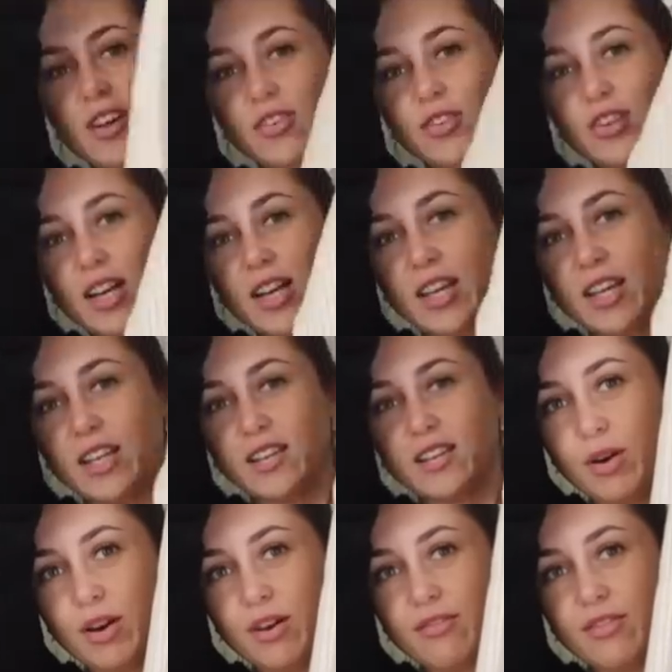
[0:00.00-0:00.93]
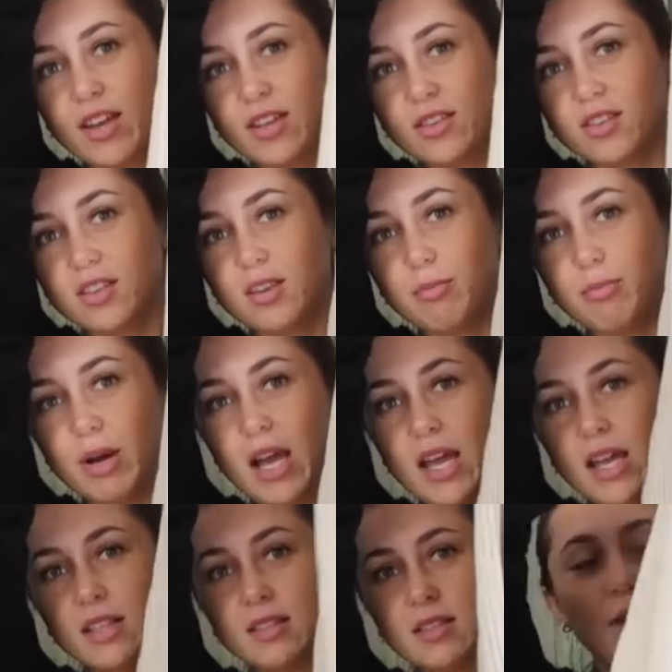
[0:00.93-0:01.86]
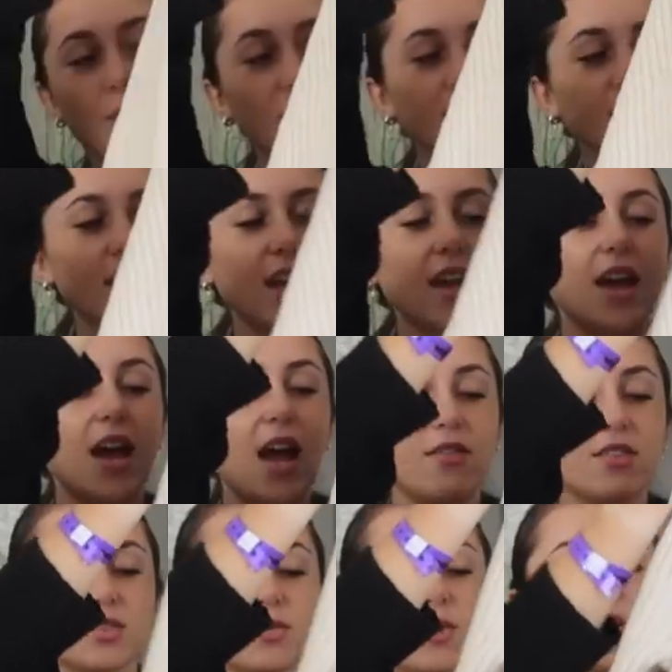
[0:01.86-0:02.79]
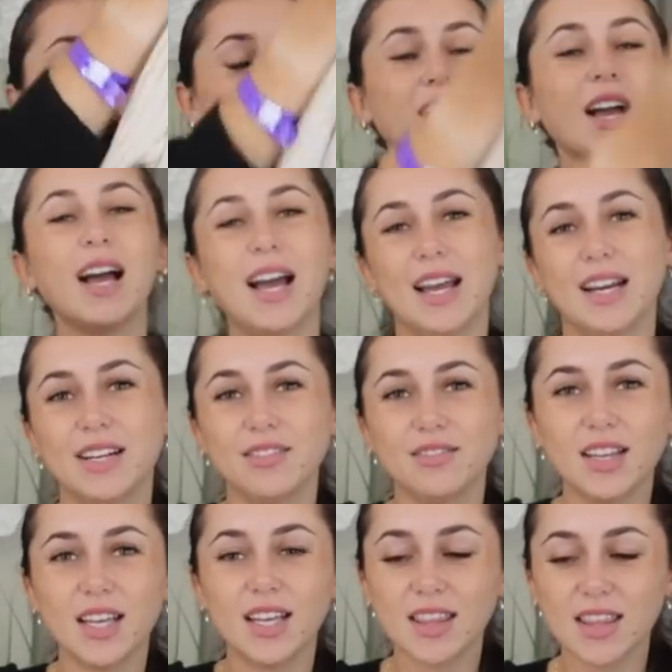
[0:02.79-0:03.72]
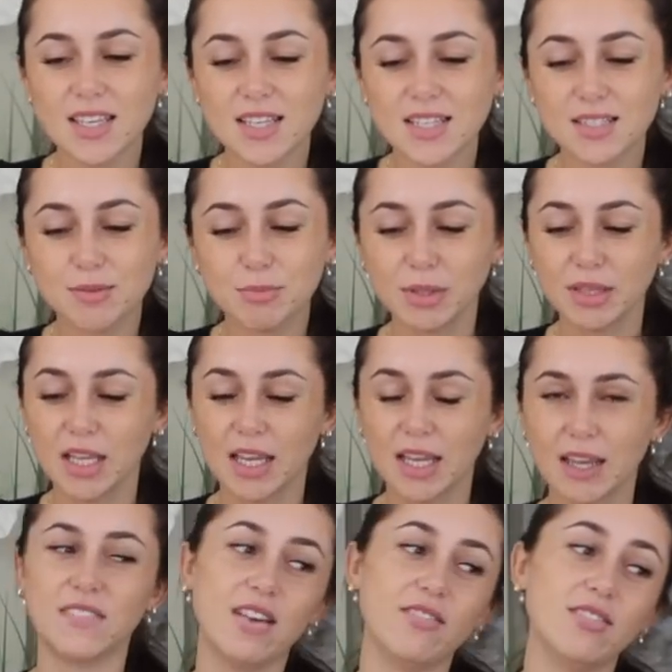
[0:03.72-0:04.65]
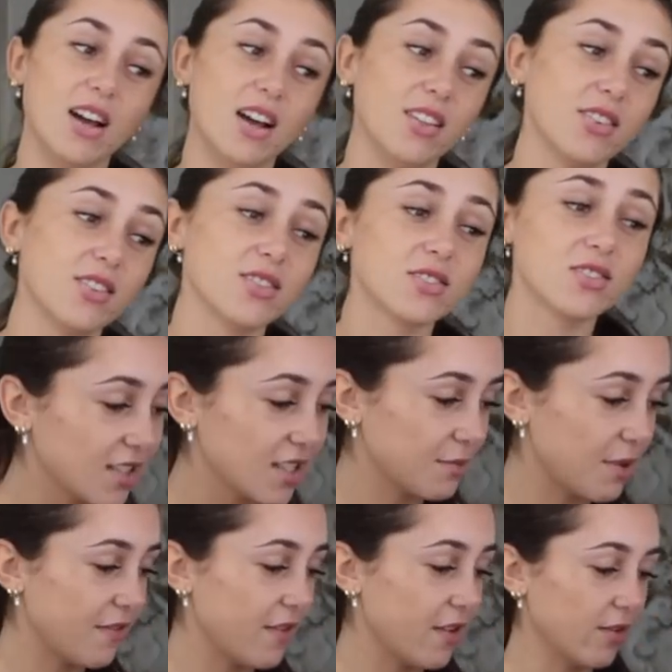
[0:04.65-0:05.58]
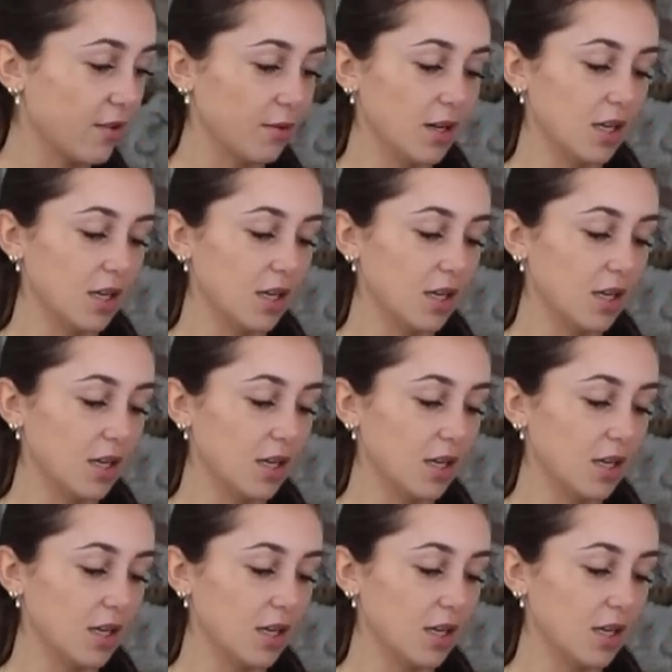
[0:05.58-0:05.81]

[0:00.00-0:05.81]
Are you kidding? Perfect with the button. I will say I have a sweater kind of like this, but like $5. This is my favorite